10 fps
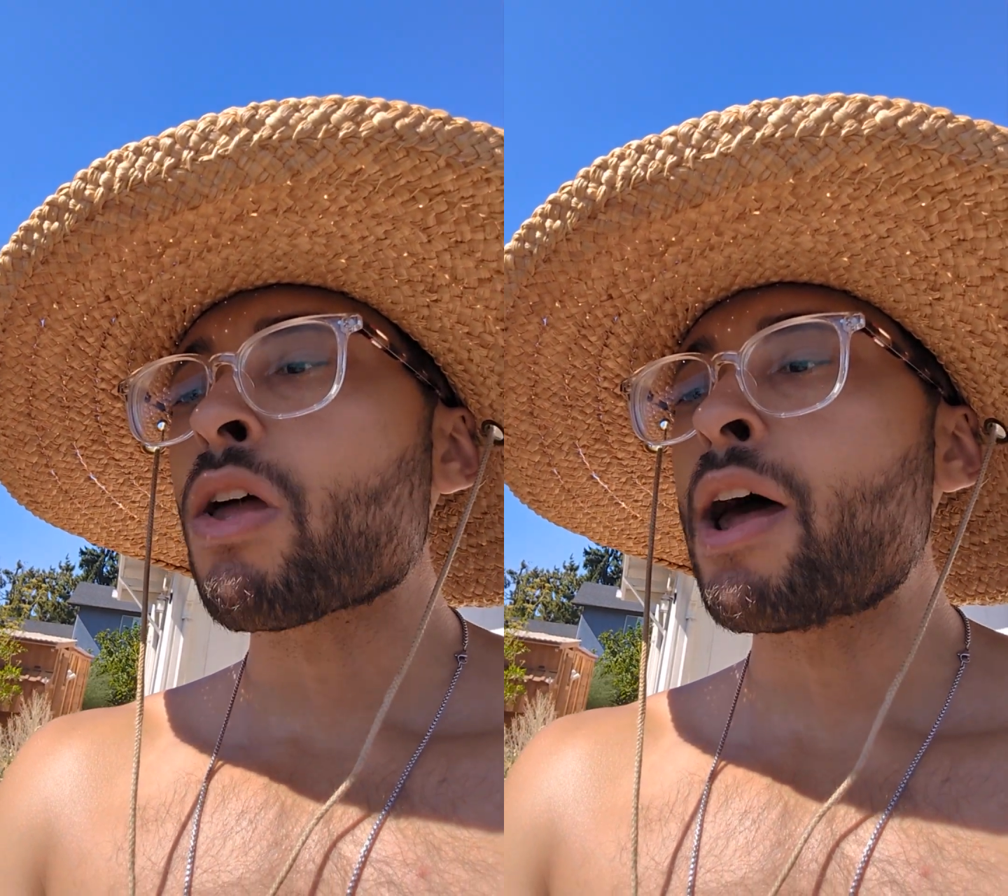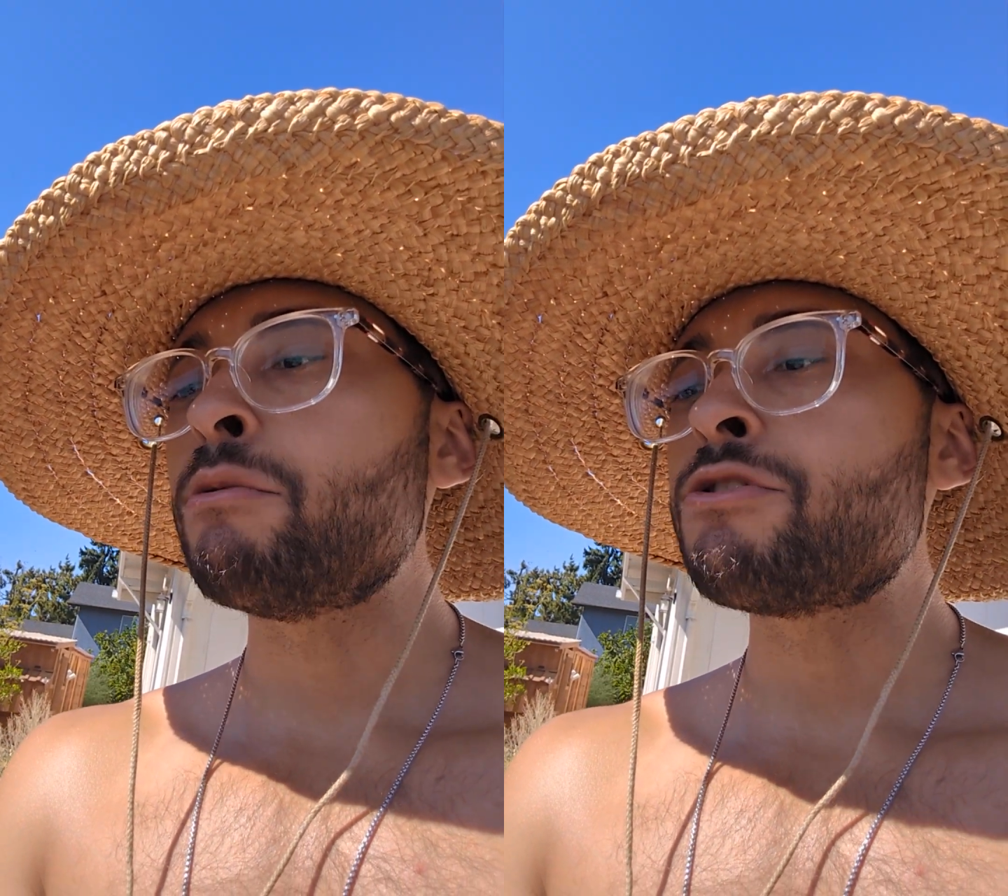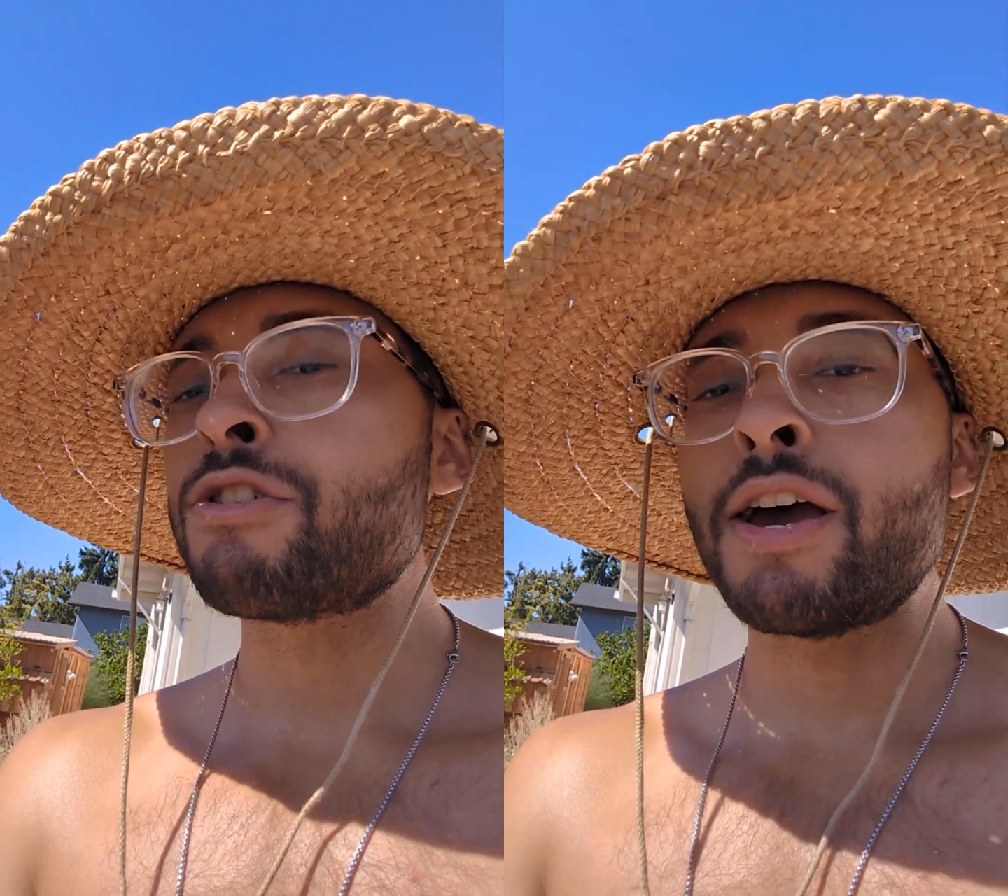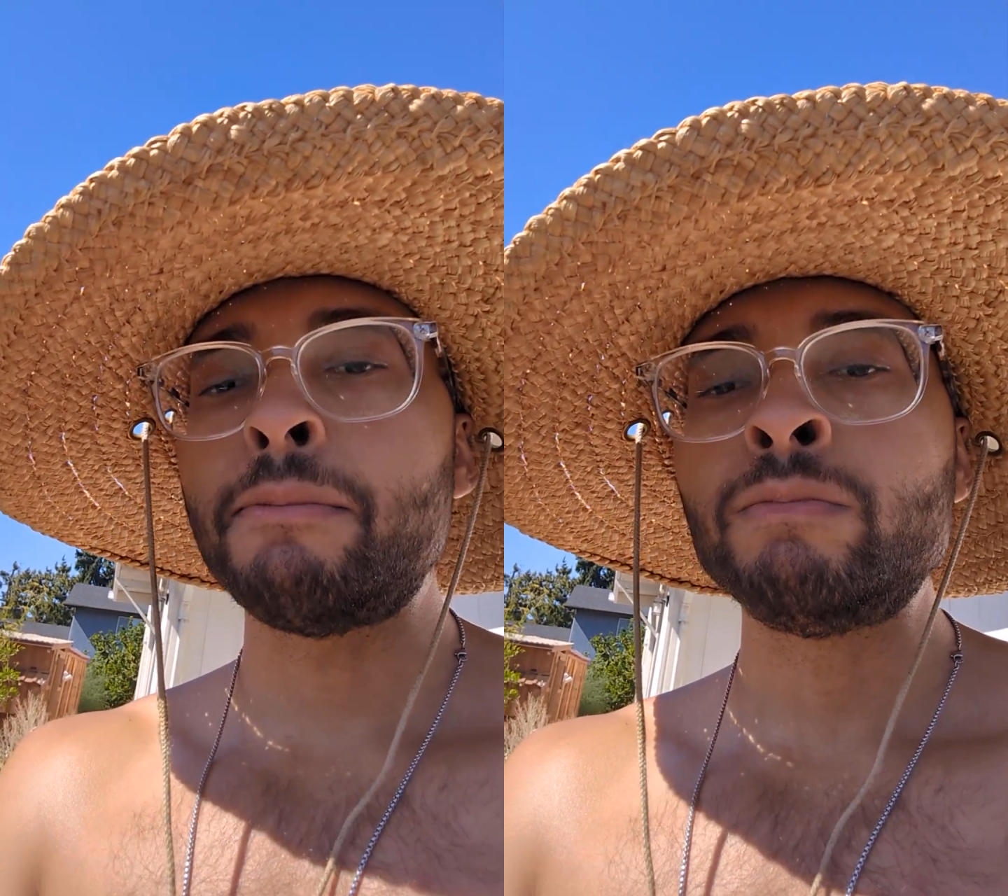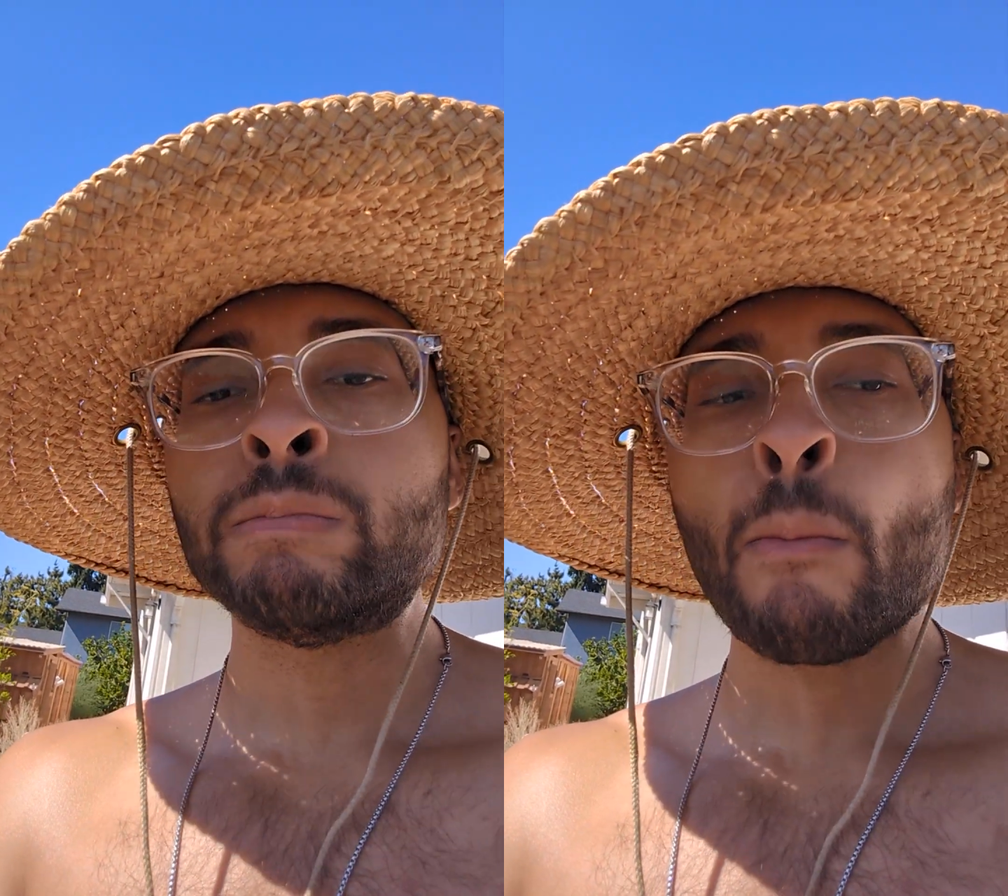I would say
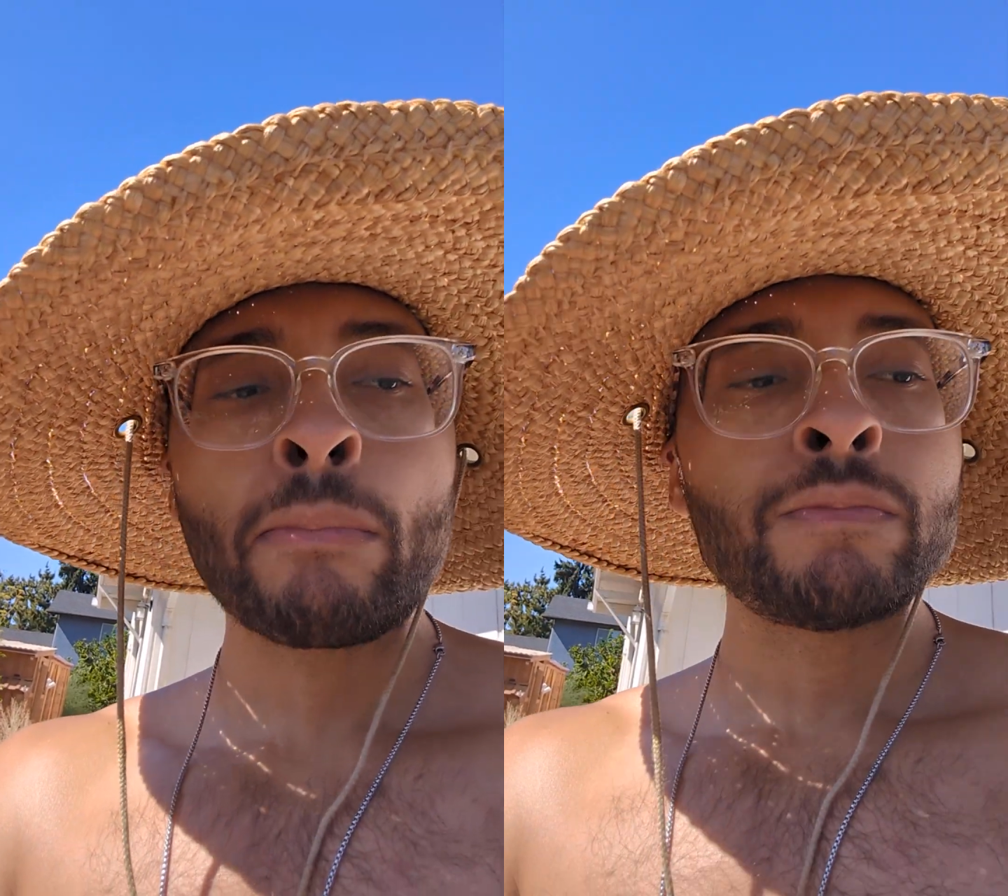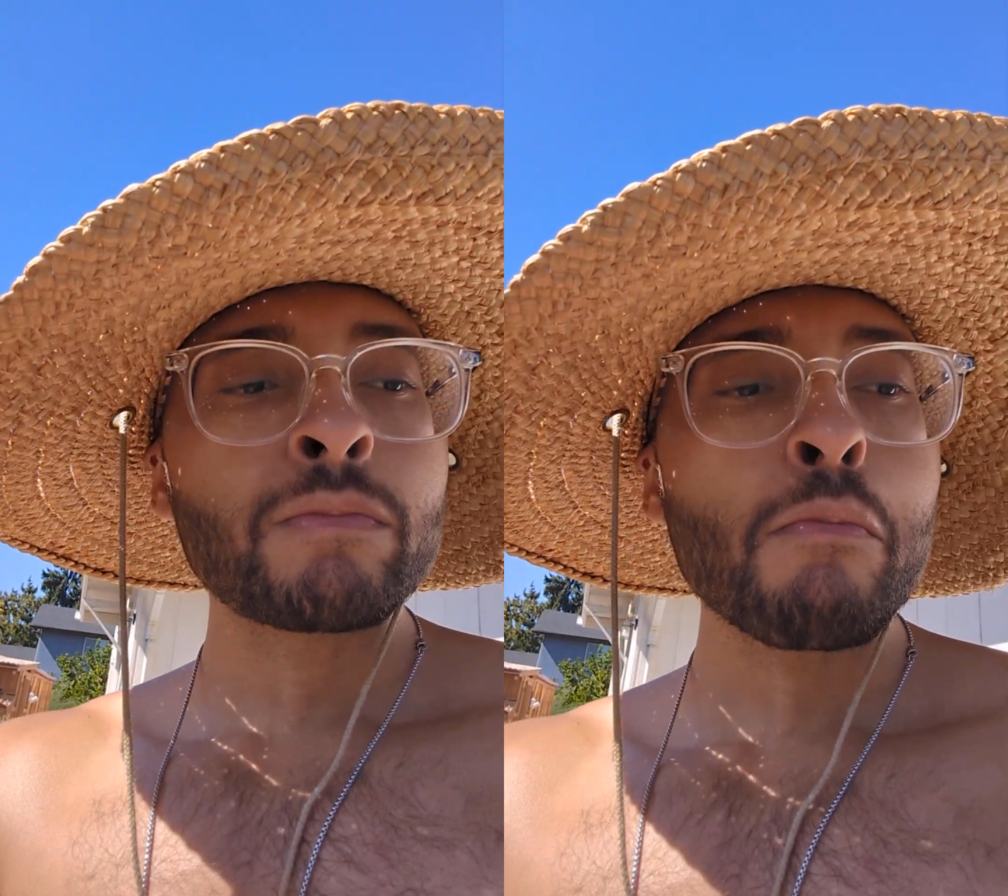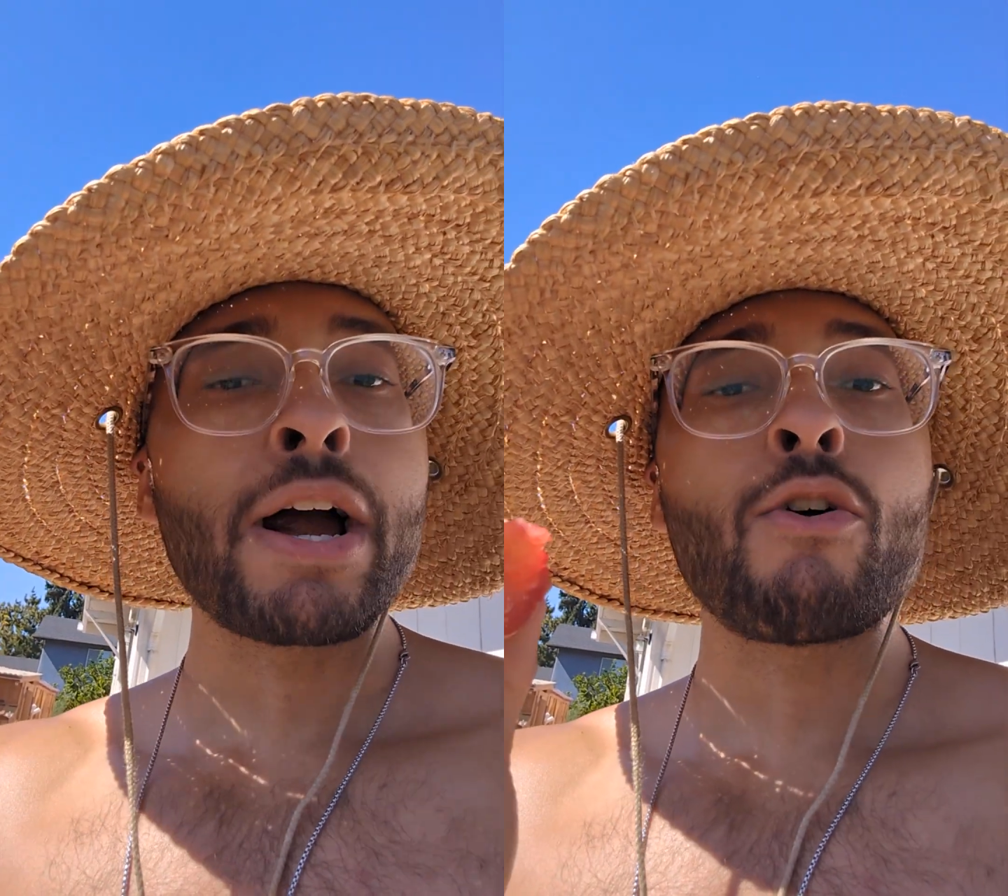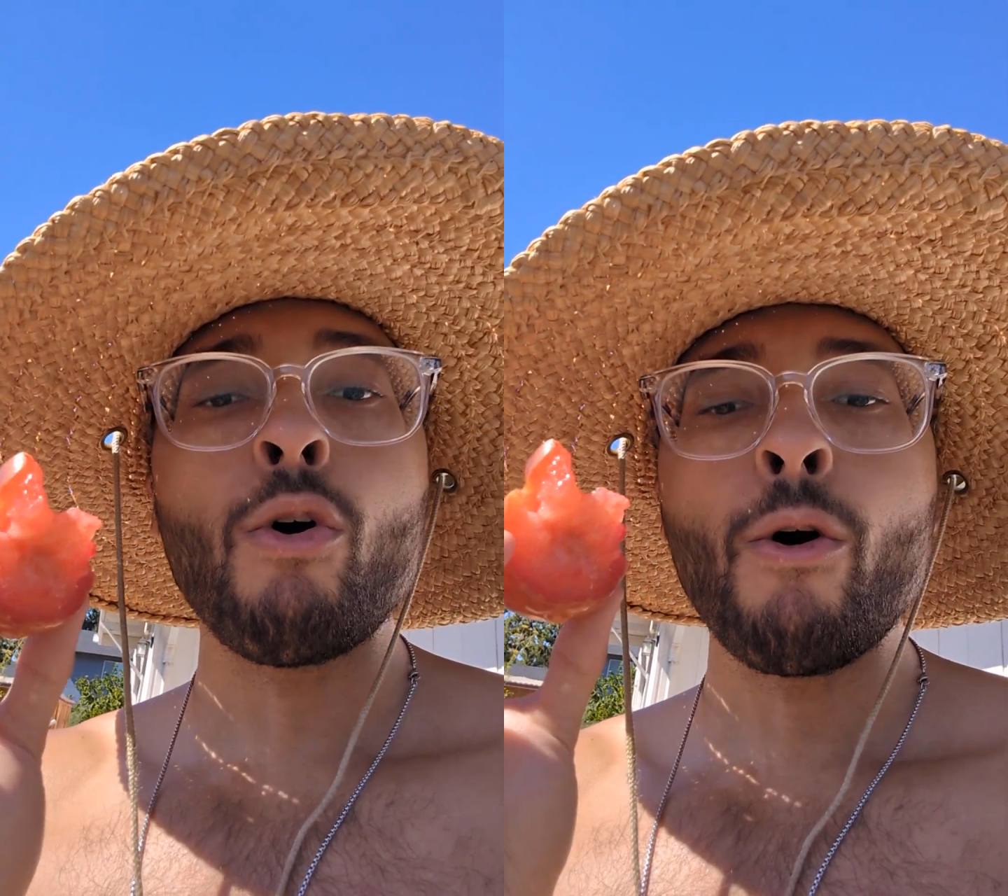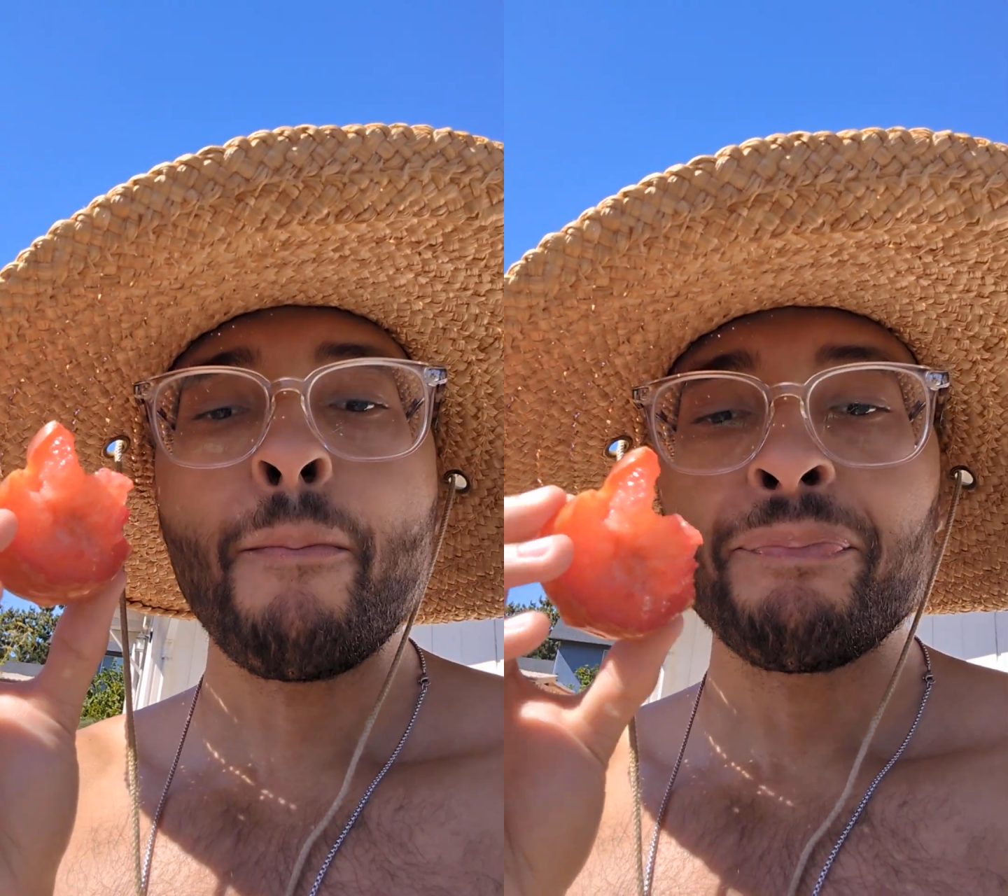my
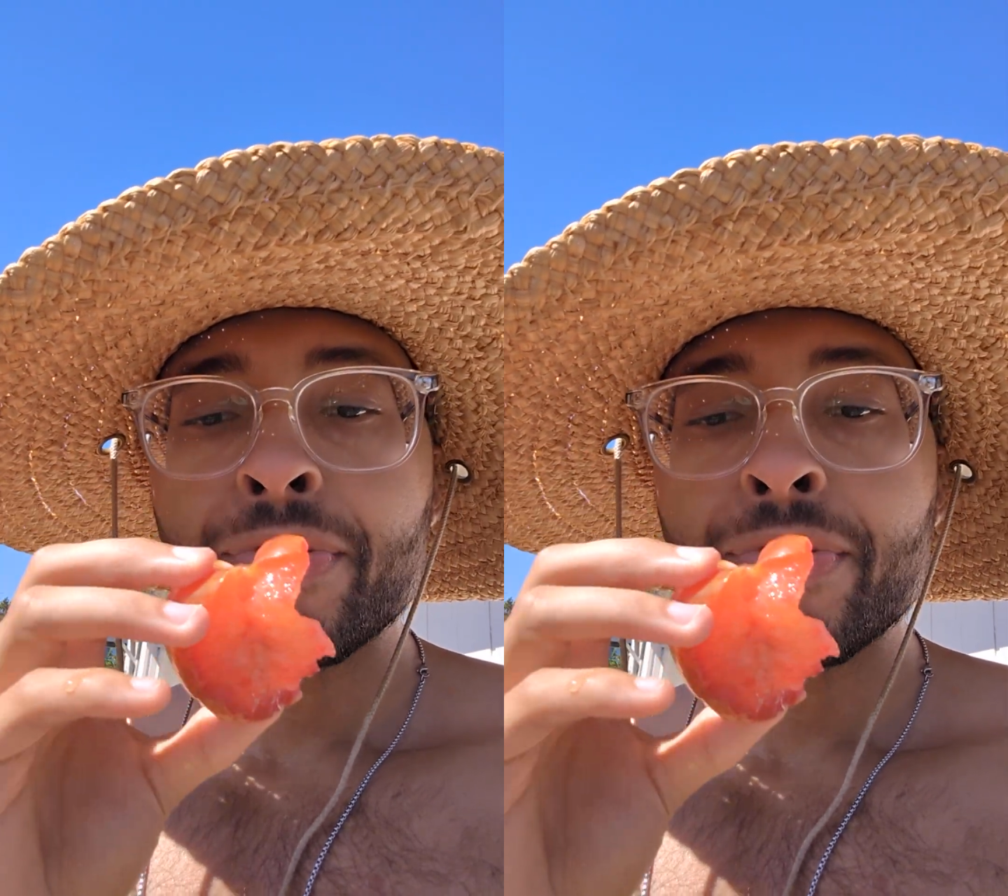goal